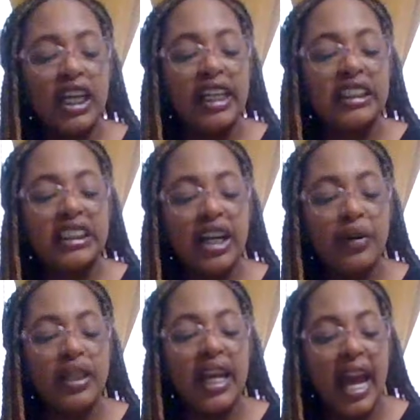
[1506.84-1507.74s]
and it's
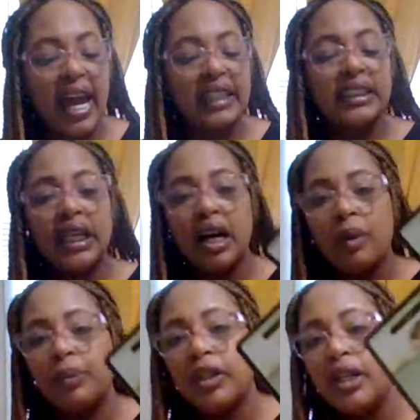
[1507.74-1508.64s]
tearing their ass
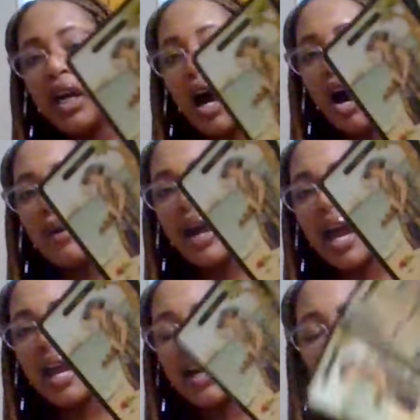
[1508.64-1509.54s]
up.
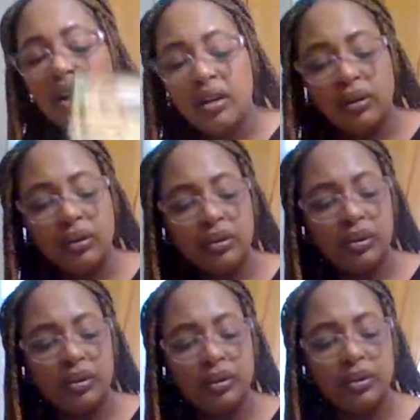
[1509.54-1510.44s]
Okay?
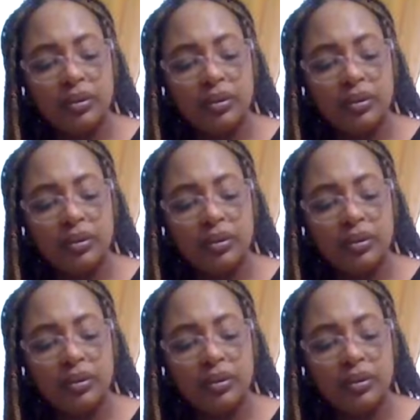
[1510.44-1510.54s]
Ooh.